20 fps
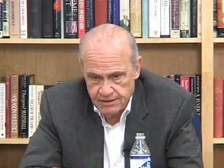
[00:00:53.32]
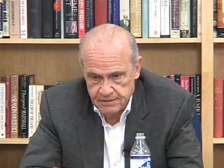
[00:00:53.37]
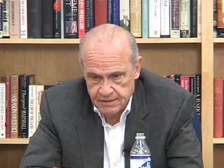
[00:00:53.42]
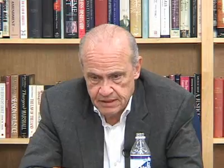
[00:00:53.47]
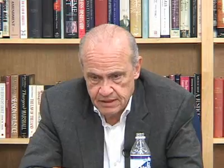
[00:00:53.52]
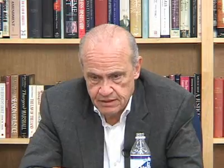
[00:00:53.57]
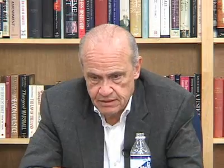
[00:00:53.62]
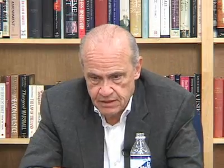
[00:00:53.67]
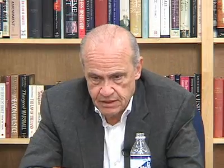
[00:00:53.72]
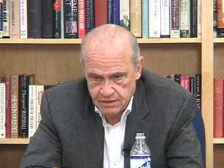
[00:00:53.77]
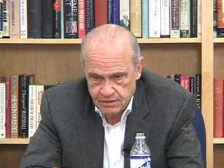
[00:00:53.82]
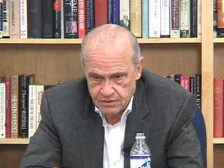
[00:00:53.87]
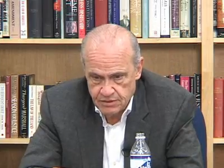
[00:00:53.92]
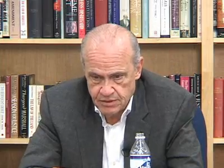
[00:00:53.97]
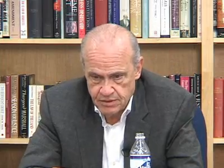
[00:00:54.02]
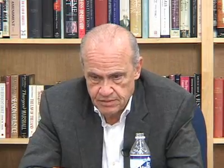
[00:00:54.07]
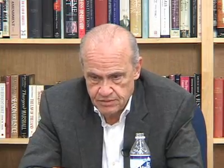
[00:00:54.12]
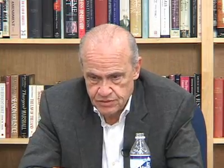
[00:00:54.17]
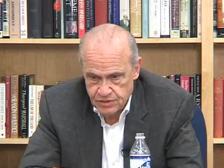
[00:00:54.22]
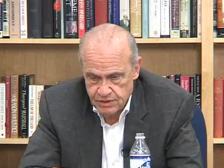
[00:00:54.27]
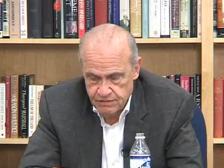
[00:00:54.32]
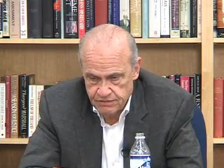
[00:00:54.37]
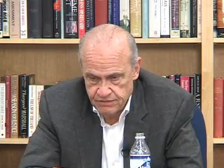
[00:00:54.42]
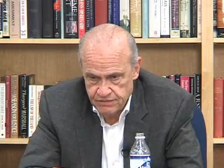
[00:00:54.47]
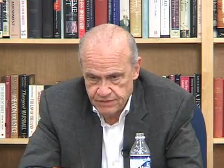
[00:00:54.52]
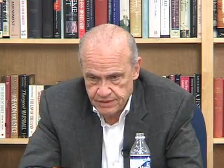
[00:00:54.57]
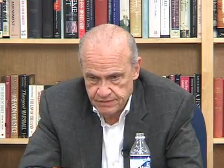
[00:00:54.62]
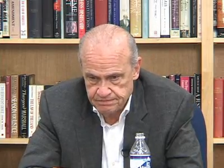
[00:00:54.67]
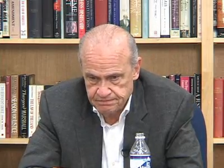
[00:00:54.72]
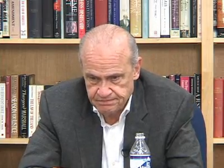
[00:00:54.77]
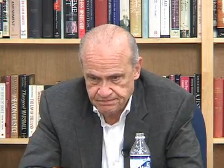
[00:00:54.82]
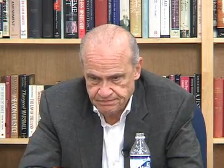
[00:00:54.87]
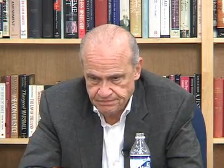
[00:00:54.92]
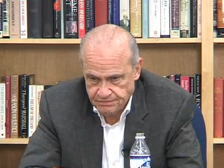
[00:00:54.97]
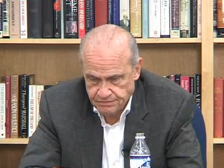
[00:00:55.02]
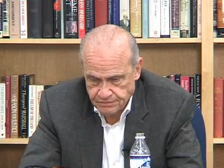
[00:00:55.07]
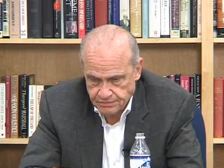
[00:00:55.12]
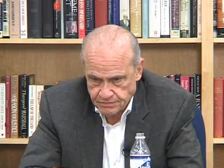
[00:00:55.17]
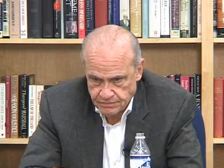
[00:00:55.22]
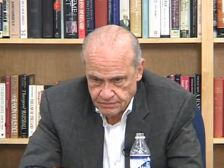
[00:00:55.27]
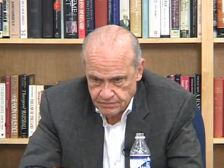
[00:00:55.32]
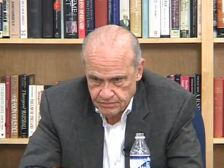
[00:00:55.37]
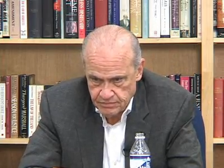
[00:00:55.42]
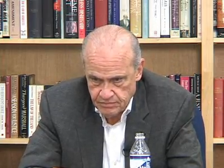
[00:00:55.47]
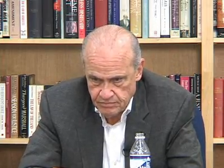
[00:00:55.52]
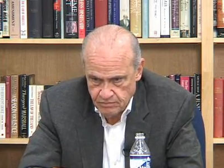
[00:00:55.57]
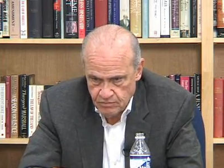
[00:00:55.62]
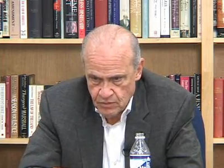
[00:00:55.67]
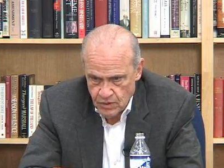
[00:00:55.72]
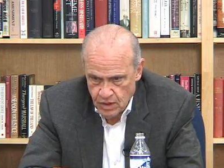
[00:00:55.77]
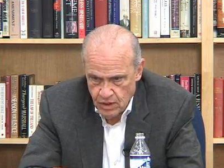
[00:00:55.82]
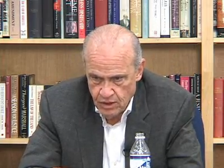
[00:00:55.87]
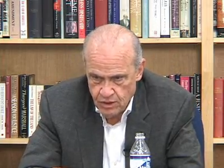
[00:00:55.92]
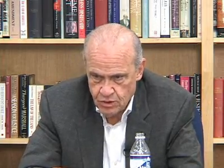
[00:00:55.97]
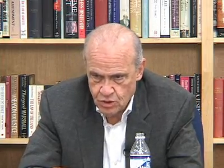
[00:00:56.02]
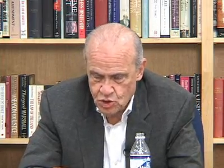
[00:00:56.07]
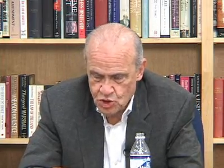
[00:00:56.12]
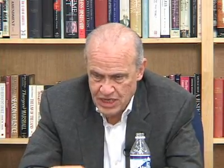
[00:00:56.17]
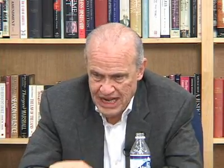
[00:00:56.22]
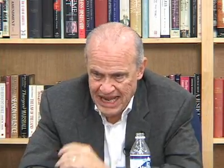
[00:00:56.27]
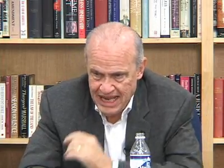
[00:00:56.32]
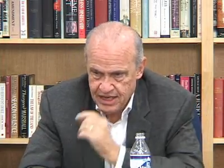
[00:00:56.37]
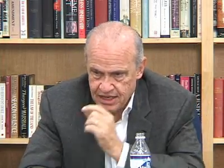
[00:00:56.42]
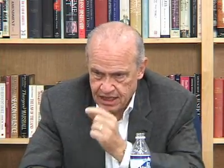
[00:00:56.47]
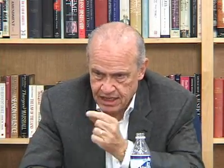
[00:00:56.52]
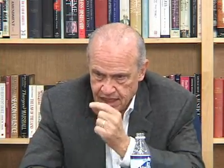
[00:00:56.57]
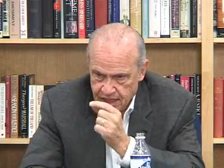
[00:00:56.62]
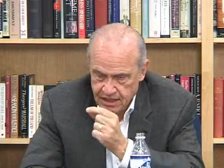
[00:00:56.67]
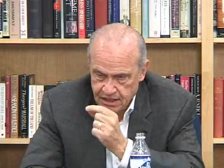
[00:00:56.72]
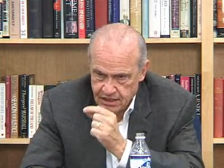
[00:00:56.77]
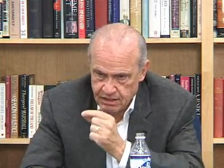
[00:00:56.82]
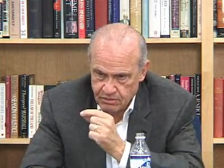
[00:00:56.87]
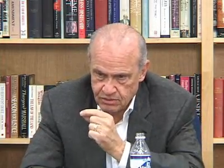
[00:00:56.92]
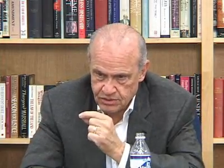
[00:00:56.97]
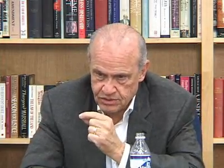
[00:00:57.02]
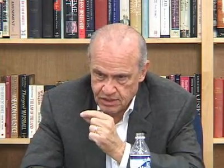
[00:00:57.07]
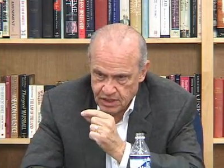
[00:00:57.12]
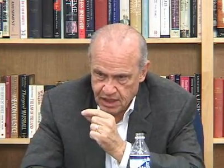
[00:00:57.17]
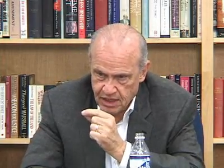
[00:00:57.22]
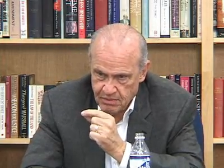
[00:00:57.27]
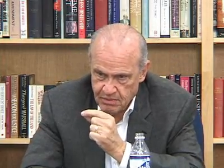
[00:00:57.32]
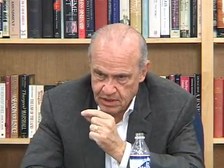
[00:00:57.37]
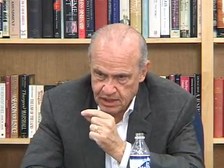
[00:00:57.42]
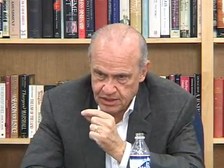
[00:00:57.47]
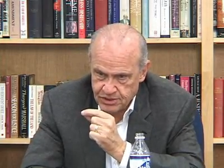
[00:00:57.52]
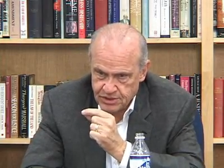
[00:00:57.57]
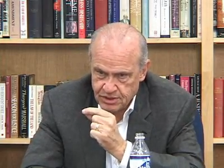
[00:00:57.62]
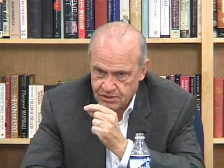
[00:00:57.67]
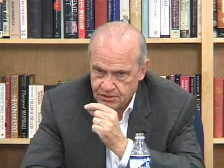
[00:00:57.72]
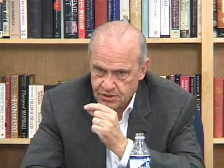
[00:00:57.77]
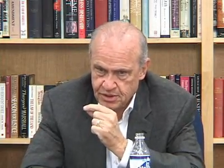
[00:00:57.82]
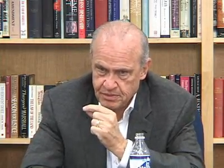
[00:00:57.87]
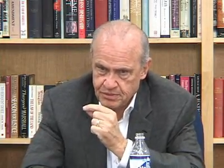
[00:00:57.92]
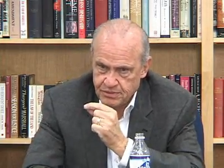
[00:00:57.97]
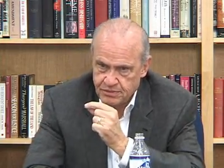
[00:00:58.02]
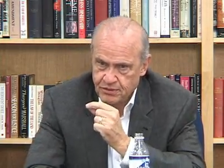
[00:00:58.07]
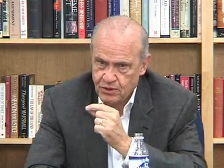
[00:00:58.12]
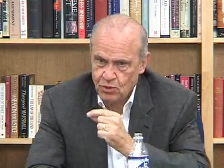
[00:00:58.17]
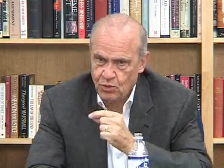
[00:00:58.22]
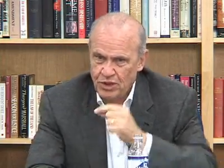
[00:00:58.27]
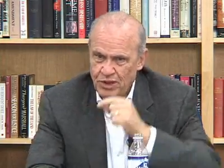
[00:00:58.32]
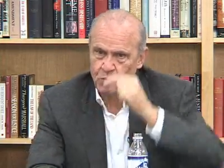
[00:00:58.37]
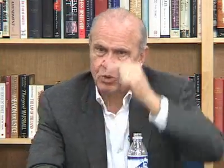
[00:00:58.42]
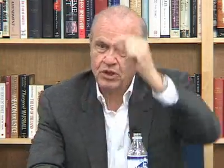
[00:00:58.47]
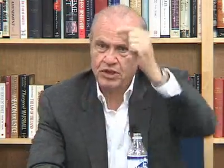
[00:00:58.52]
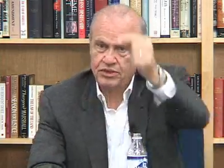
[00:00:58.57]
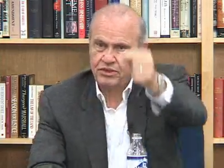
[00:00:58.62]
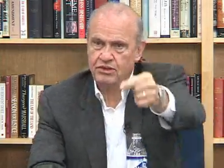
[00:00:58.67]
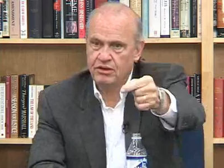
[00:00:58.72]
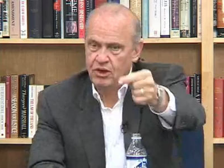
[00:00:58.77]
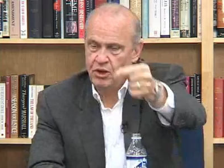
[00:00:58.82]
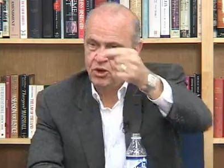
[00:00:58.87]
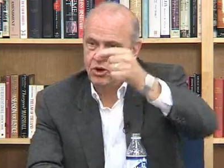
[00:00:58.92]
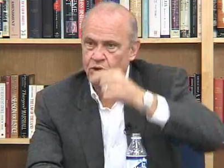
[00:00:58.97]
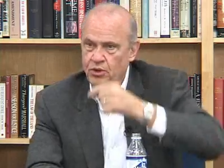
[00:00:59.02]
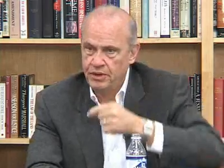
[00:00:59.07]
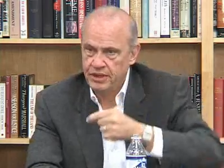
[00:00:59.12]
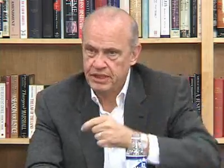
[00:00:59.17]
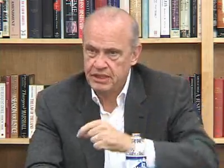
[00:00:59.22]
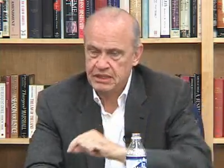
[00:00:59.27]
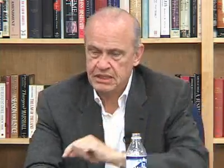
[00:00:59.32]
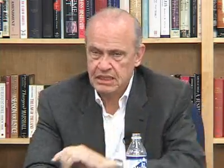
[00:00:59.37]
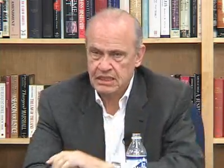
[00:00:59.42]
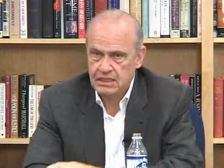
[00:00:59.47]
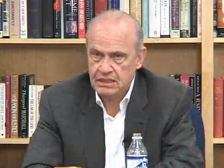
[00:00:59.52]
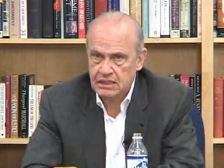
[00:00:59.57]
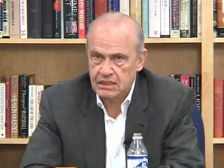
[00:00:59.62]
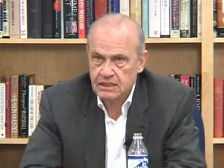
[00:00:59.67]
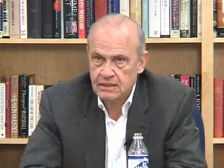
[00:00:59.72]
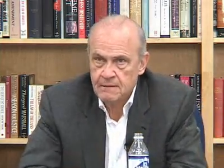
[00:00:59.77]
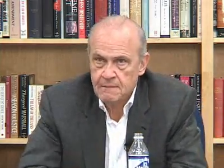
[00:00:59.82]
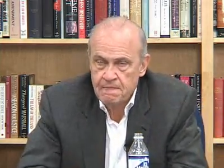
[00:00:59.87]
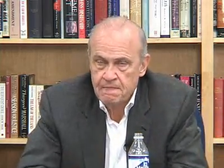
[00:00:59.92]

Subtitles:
in terms of understanding it. It was complex in terms of knowing what the law intended.